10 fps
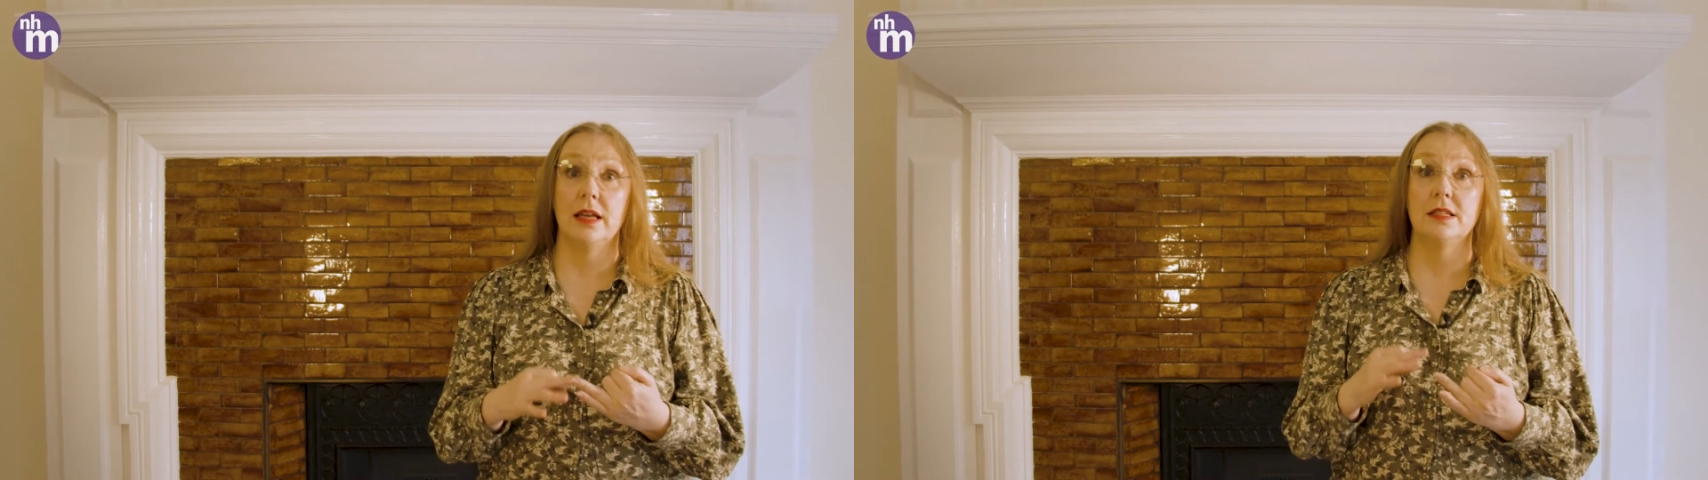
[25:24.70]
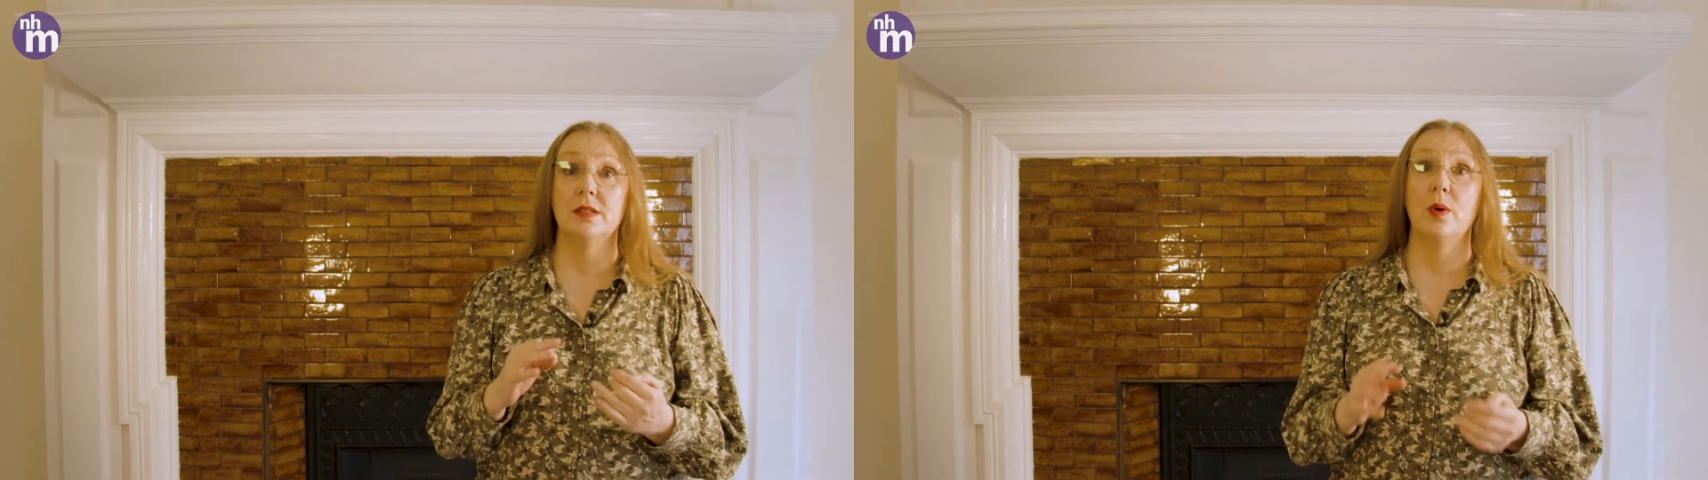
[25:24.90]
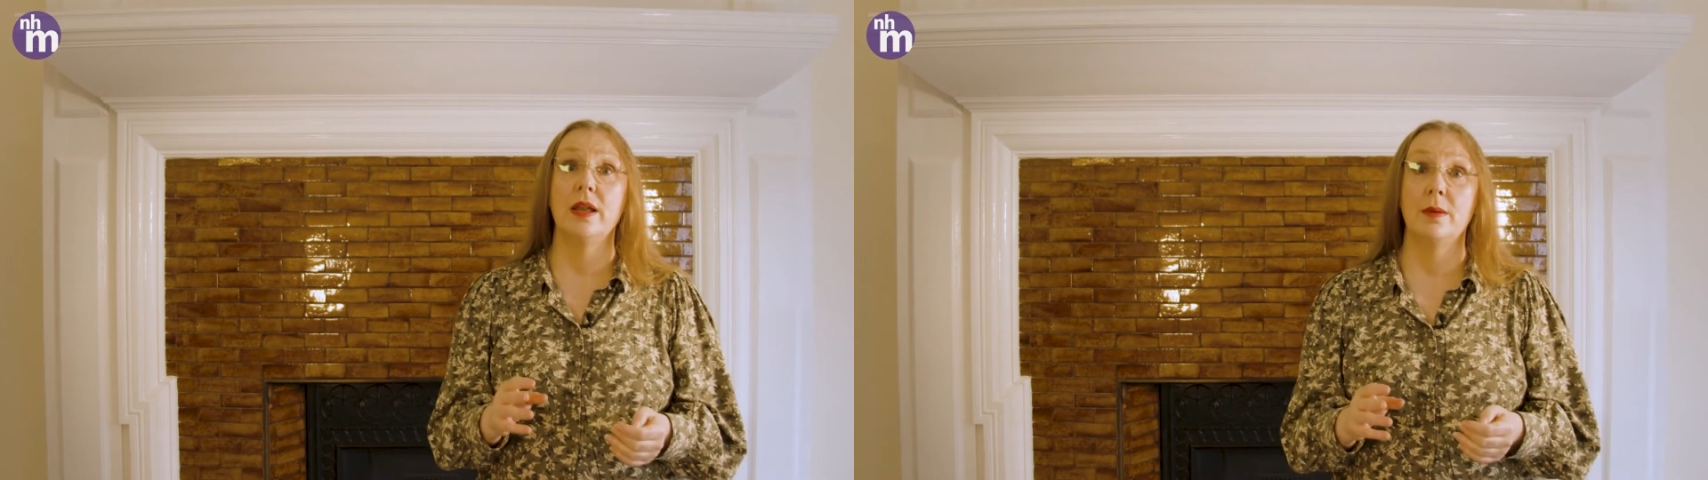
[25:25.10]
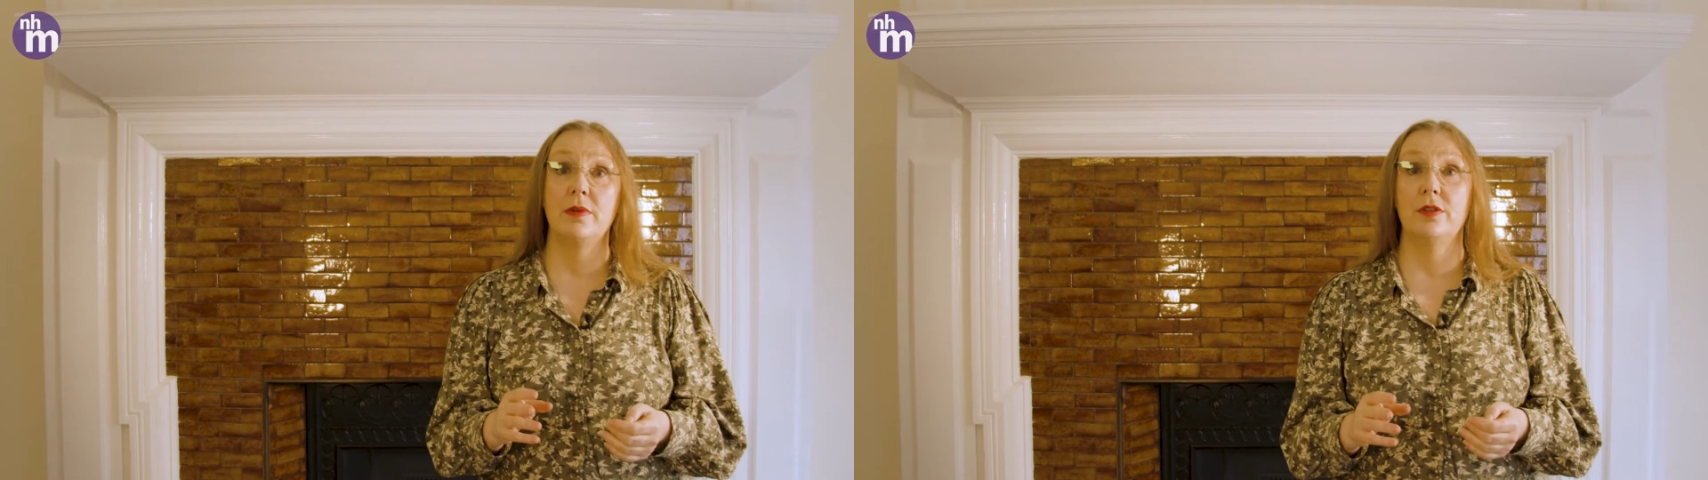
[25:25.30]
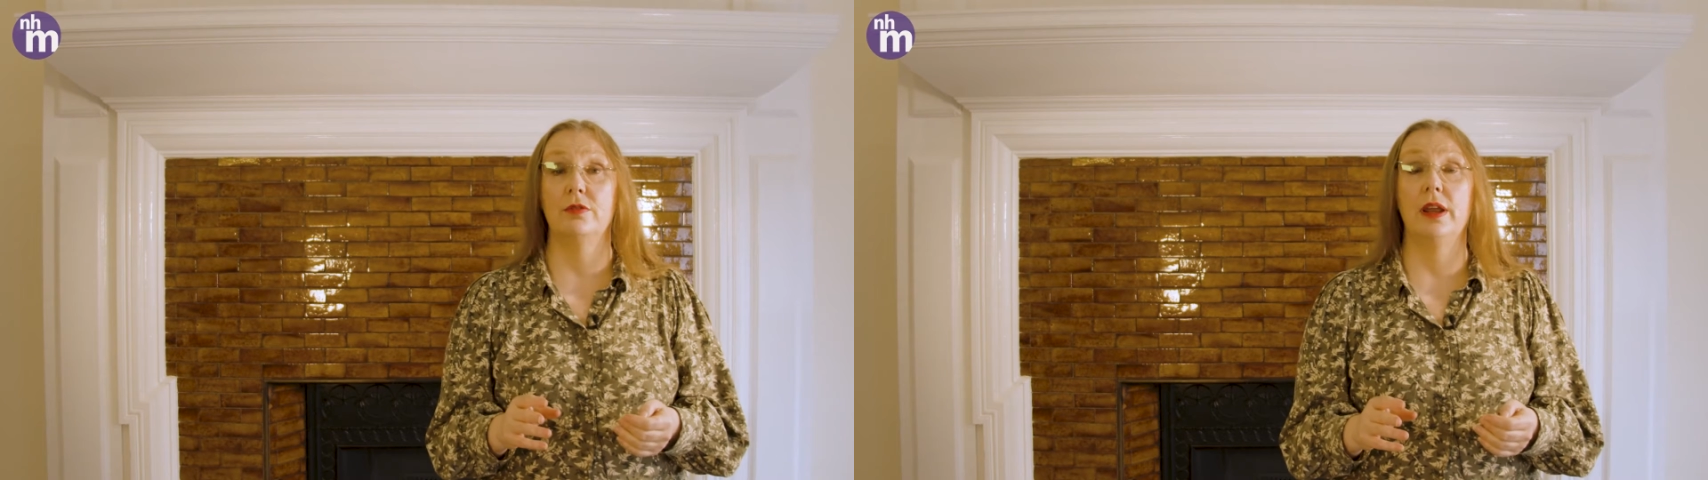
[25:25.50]
square
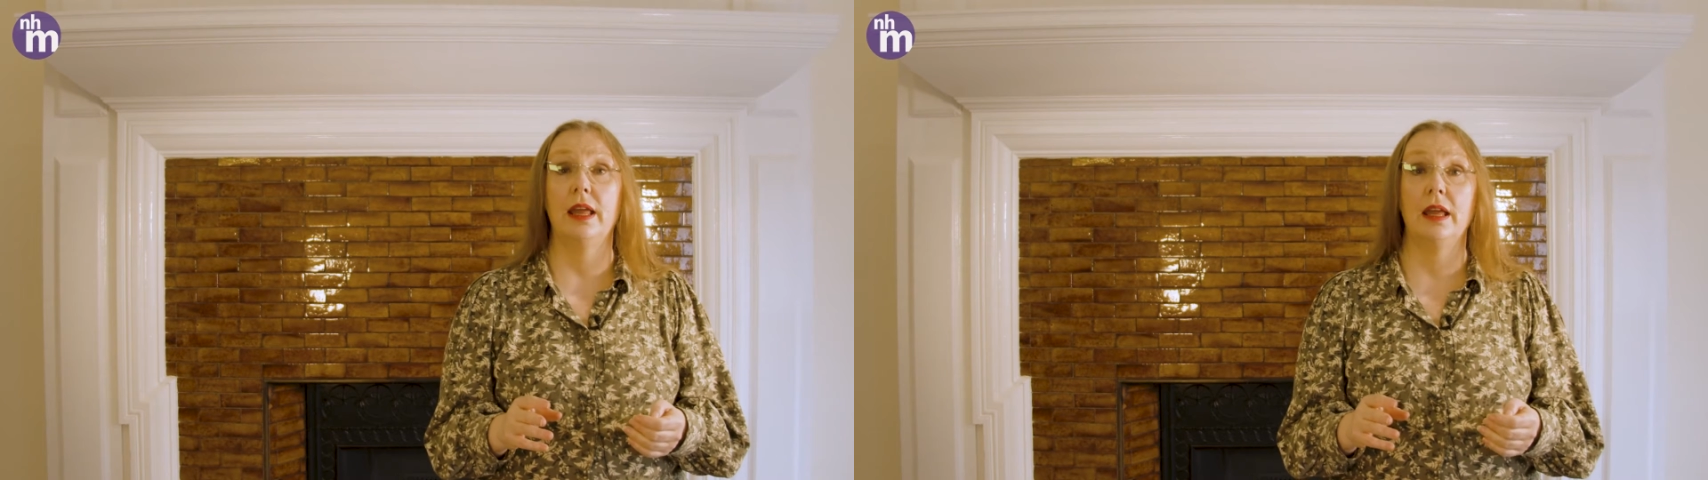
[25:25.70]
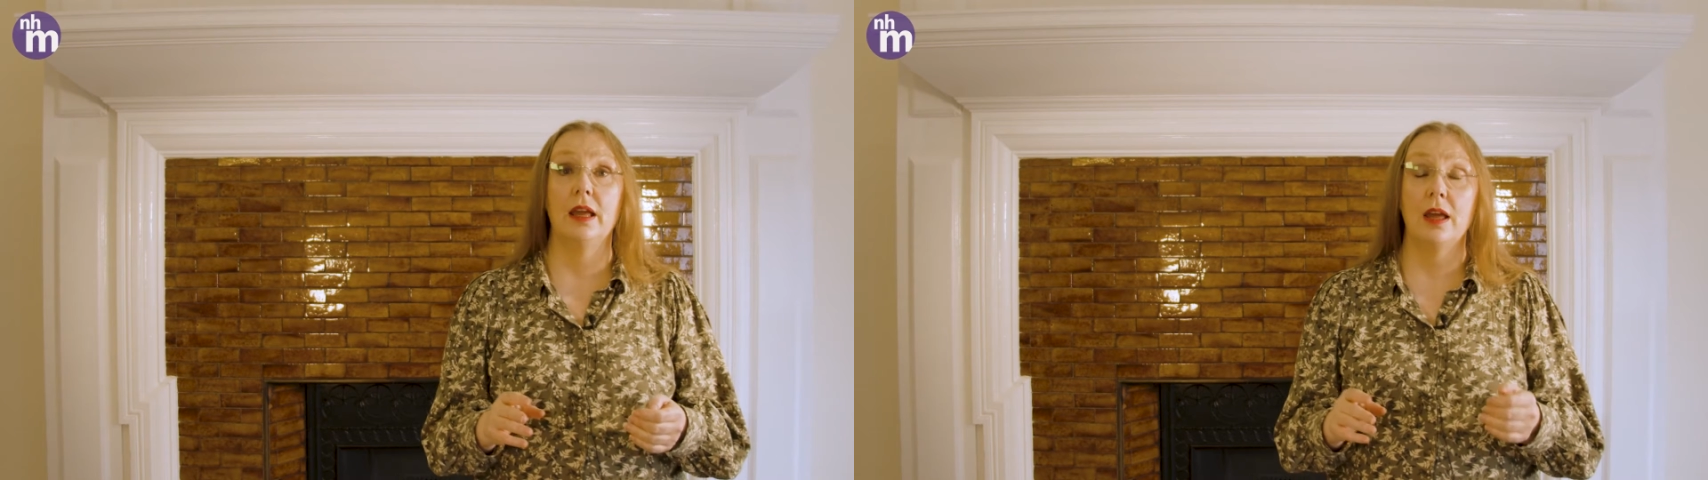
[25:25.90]
number 3,